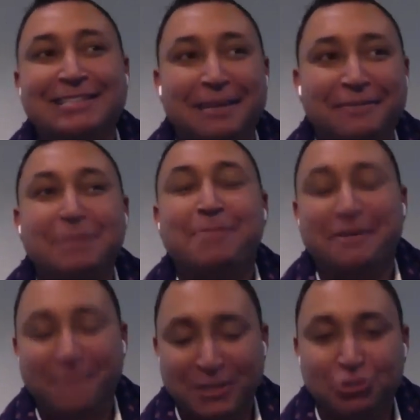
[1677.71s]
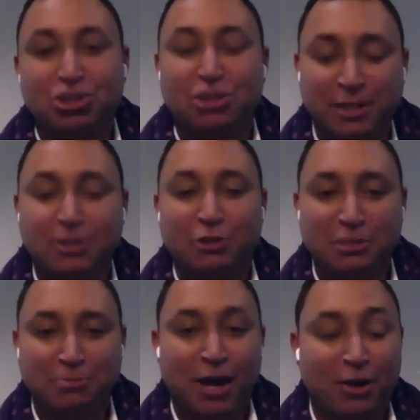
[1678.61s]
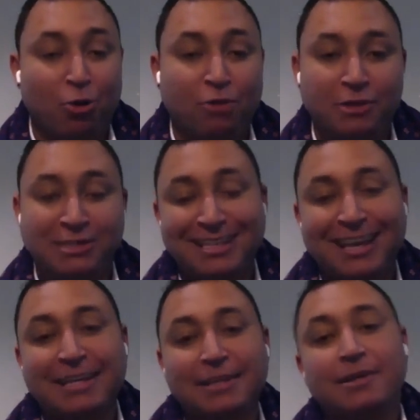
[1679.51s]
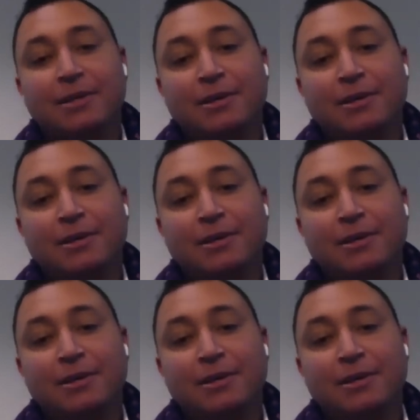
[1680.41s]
definitely beneficial to be close by to all those key